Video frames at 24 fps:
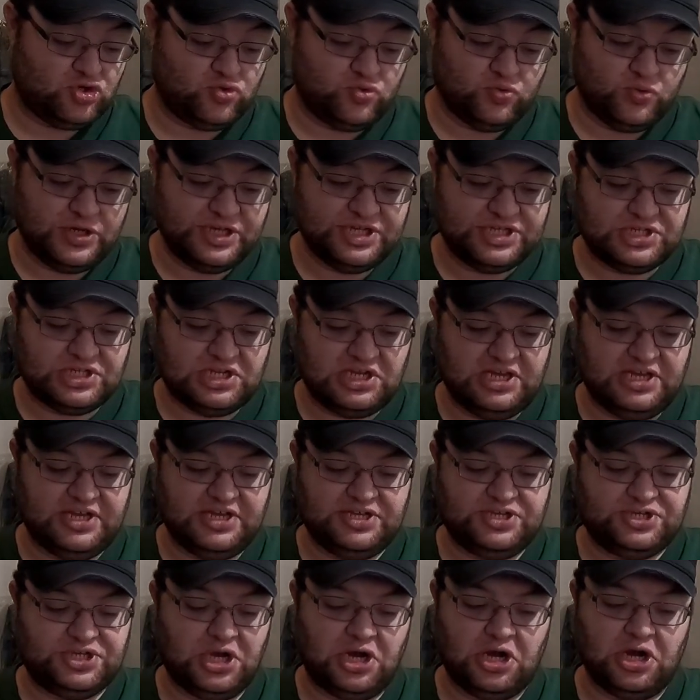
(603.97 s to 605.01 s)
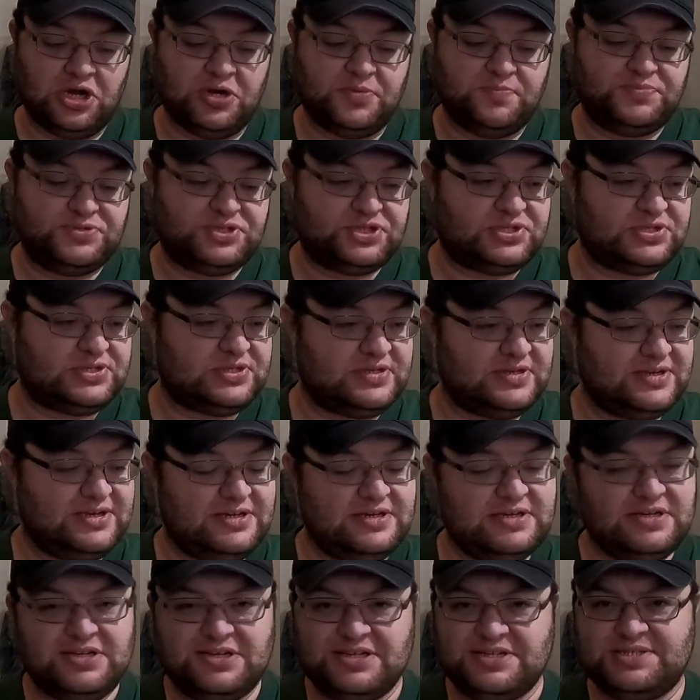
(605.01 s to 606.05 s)
grizzly tarps.
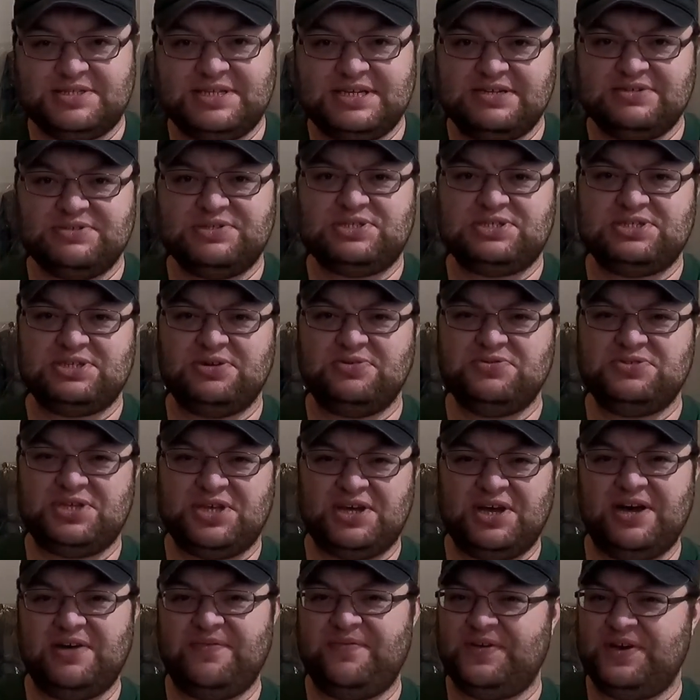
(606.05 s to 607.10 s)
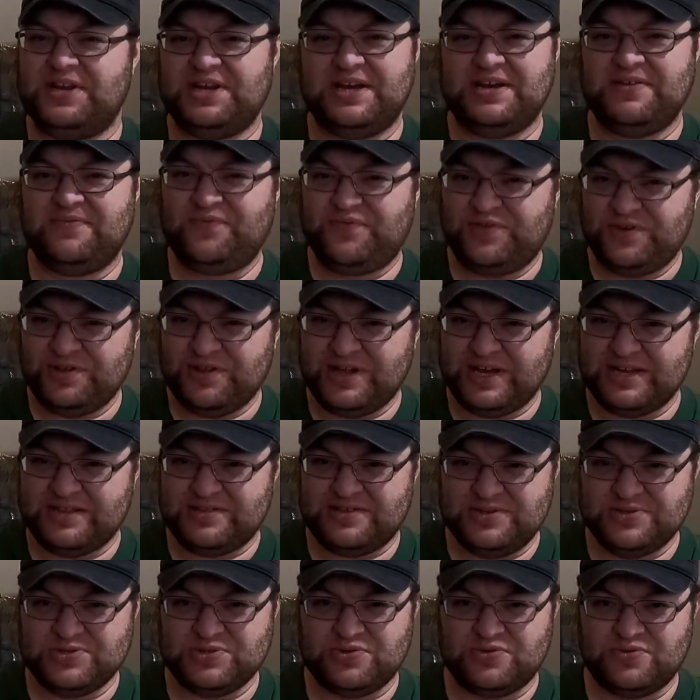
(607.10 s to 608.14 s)
Sounds so tough, and I feel like
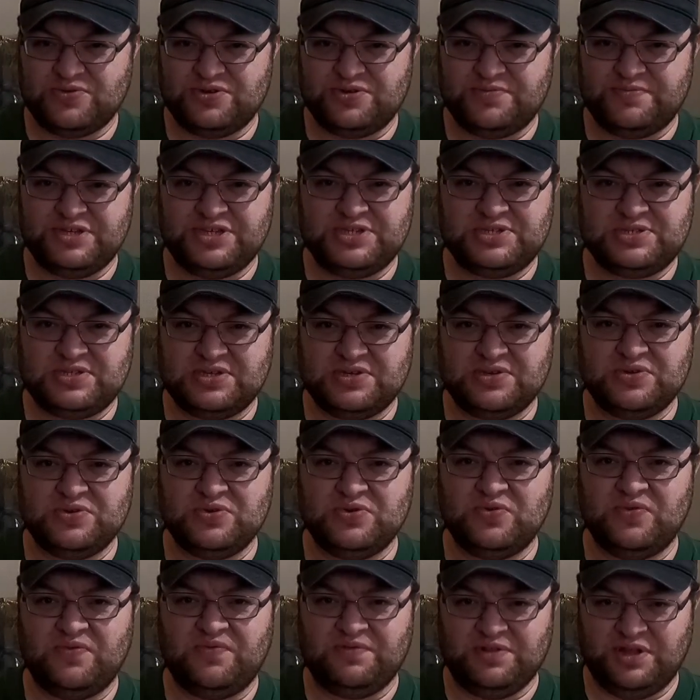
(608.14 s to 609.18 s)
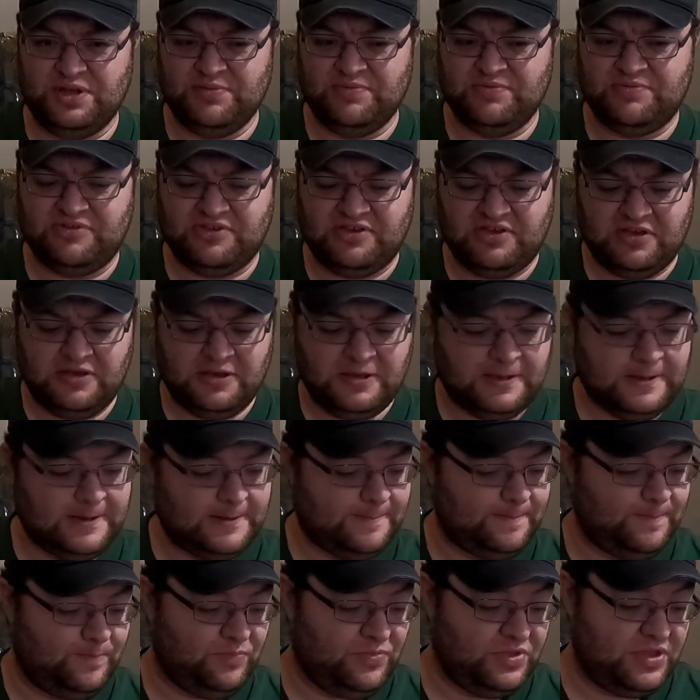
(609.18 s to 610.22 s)
these are going to be so flimsy.
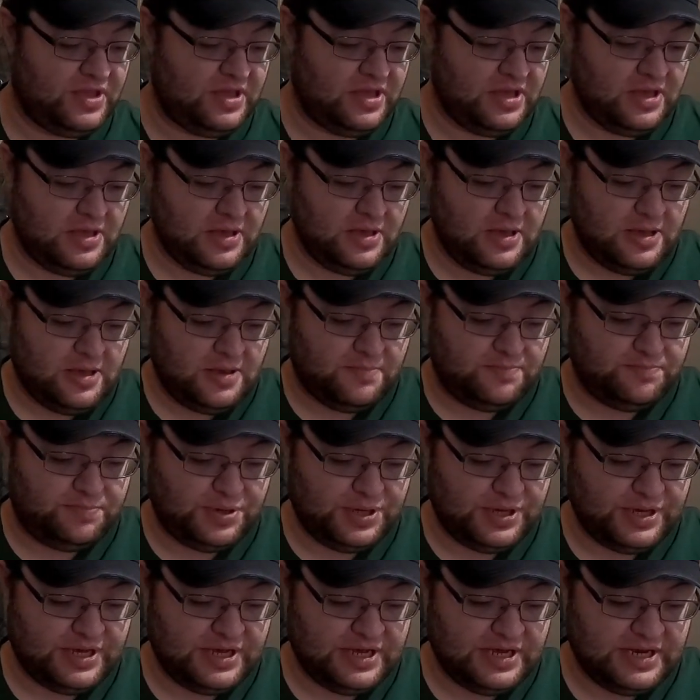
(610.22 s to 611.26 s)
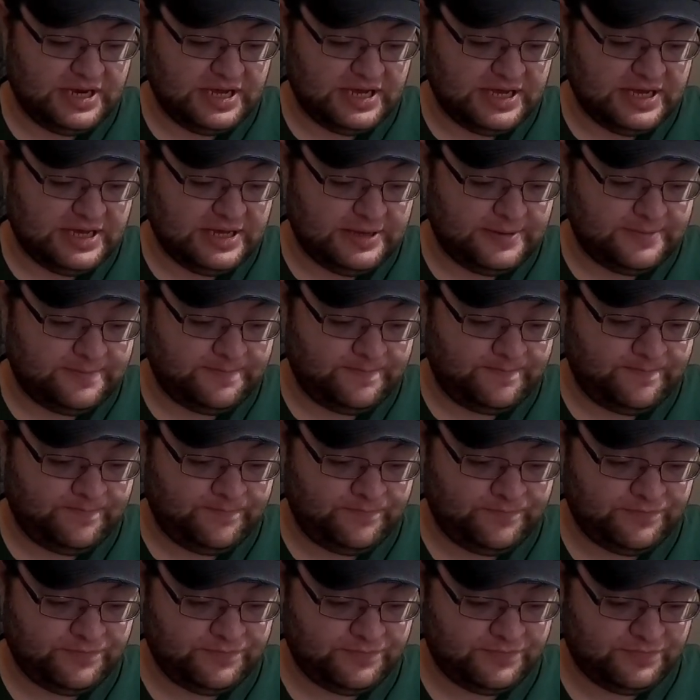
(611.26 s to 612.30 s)
But
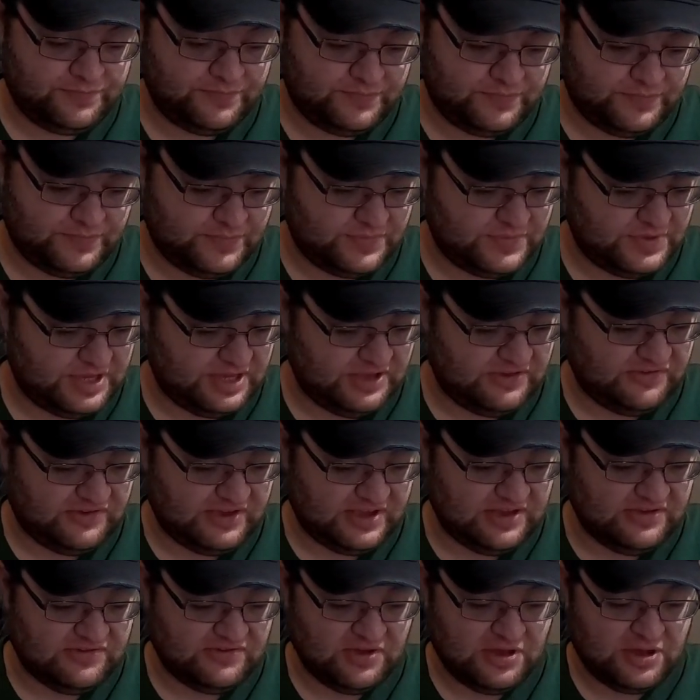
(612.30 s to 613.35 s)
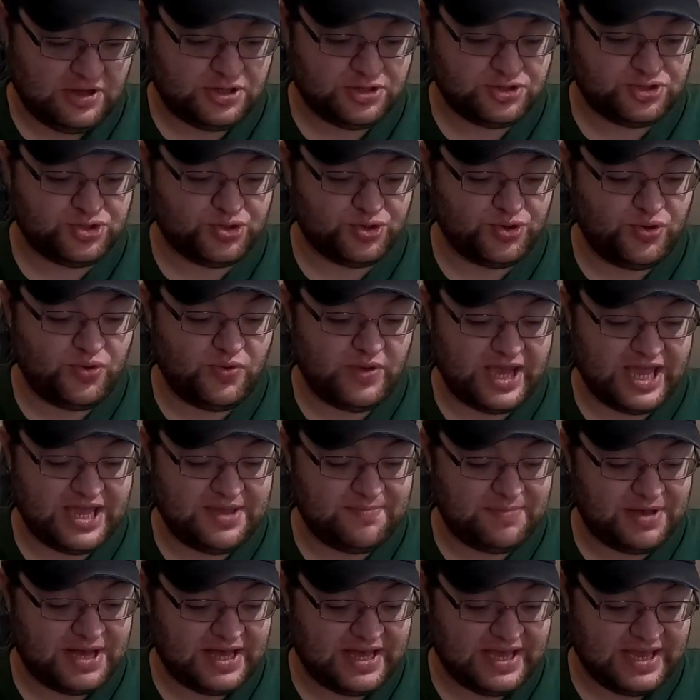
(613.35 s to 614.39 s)
it says true
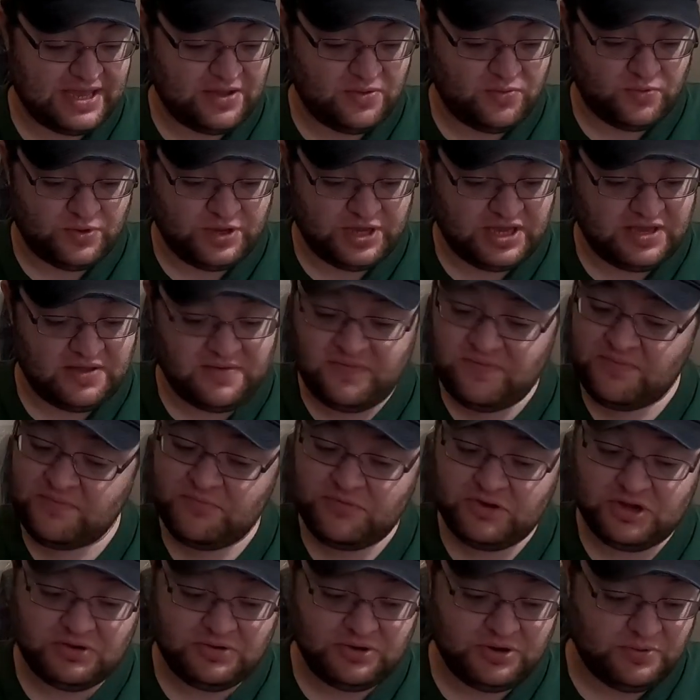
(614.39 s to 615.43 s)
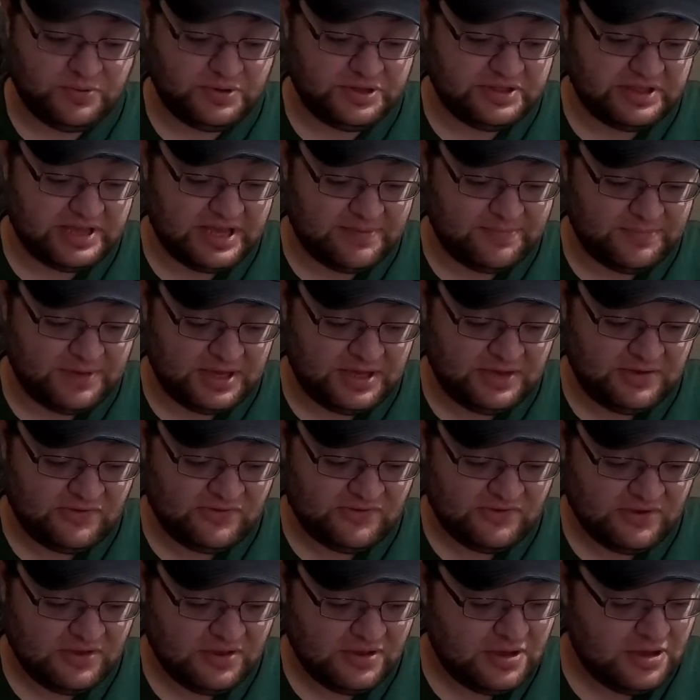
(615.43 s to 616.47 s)
8x8 weave. Don't know what that
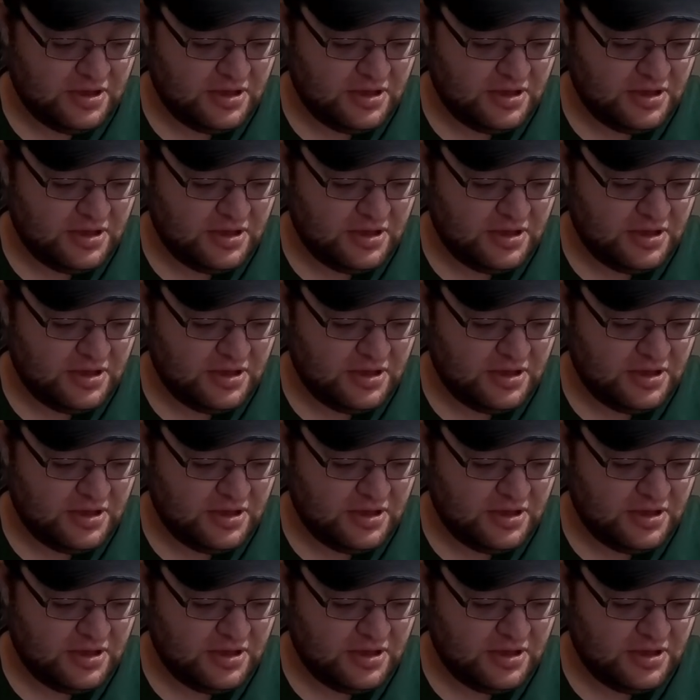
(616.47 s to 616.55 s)
means.